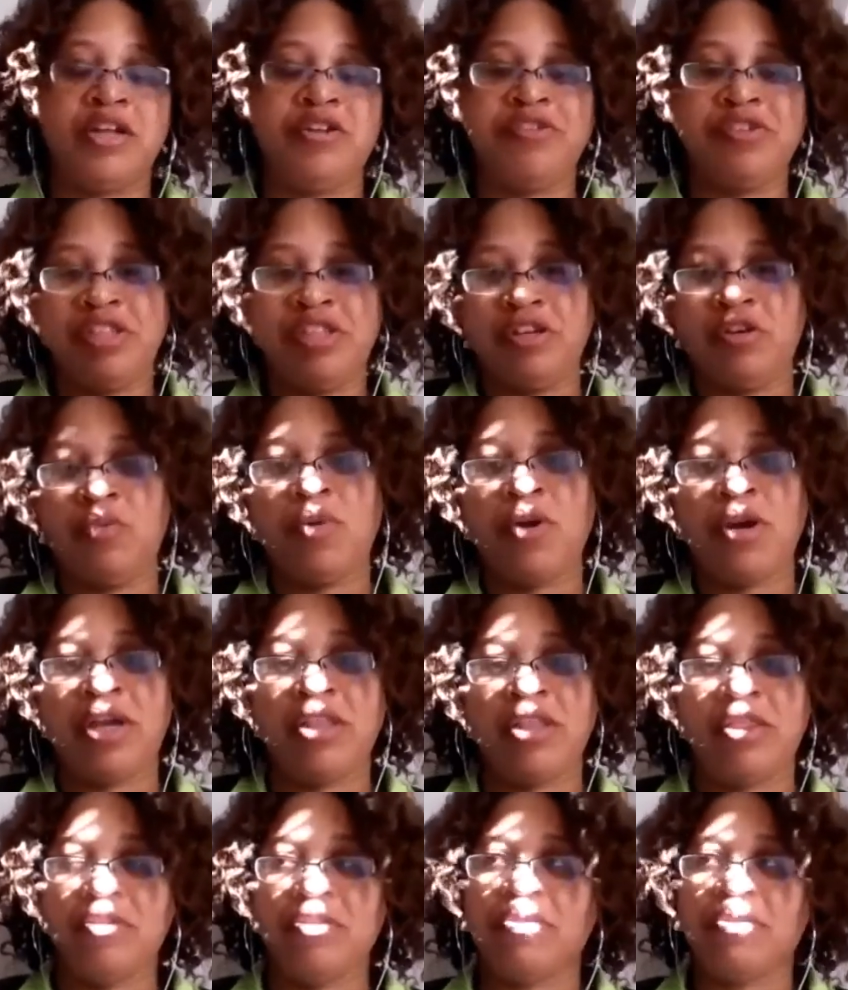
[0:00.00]
You still
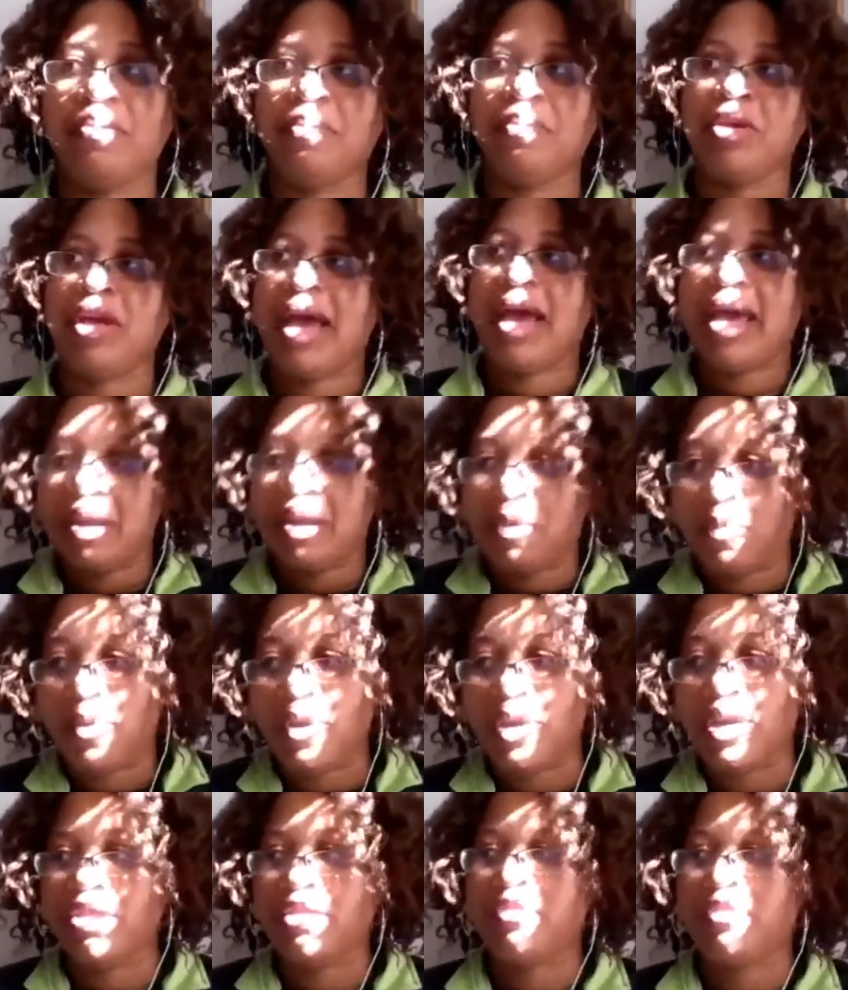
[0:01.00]
working through
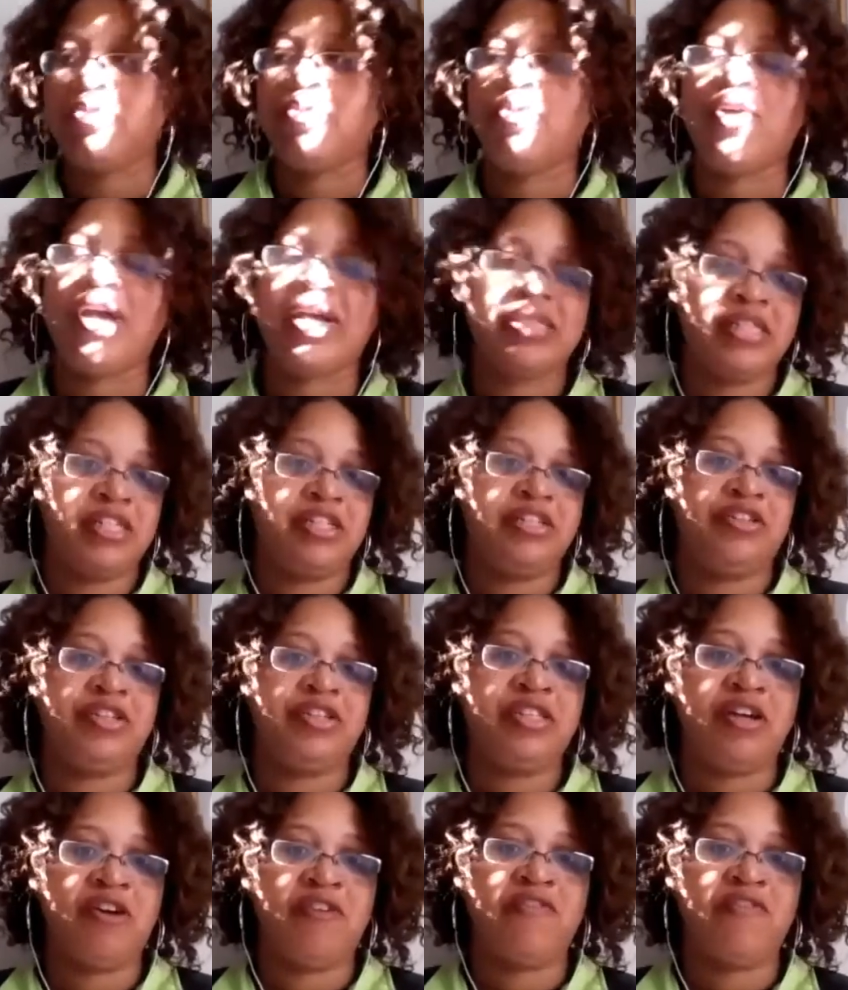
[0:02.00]
the process
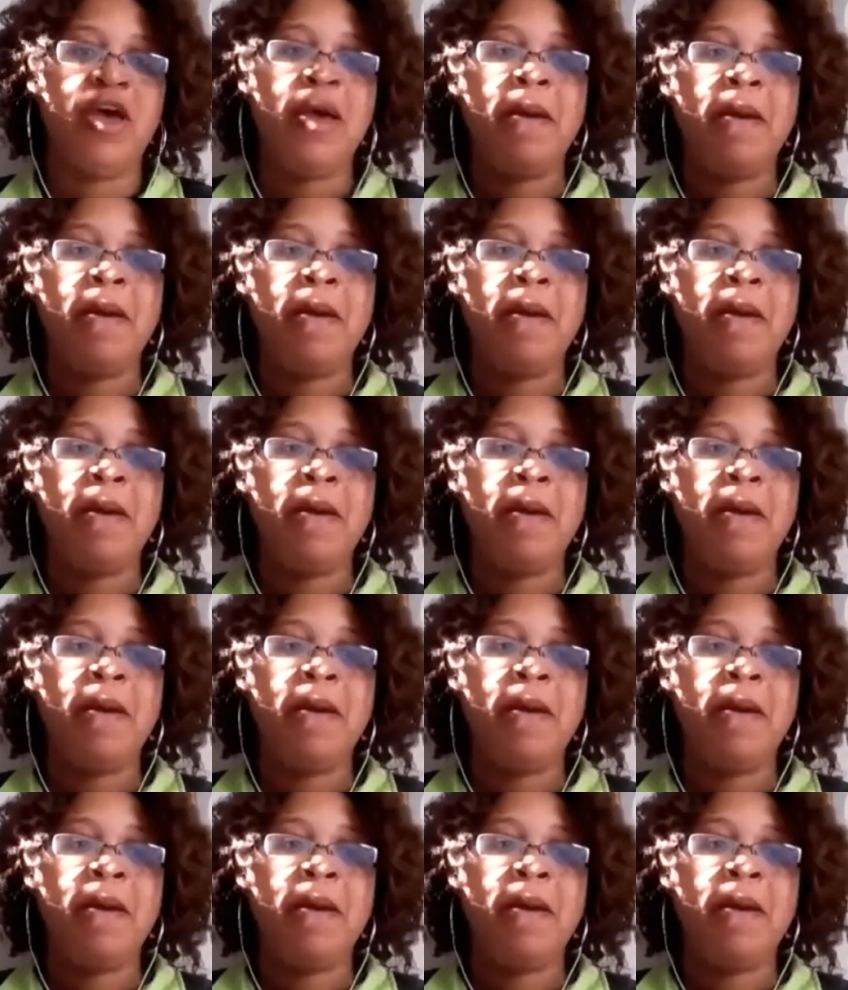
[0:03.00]
yourself.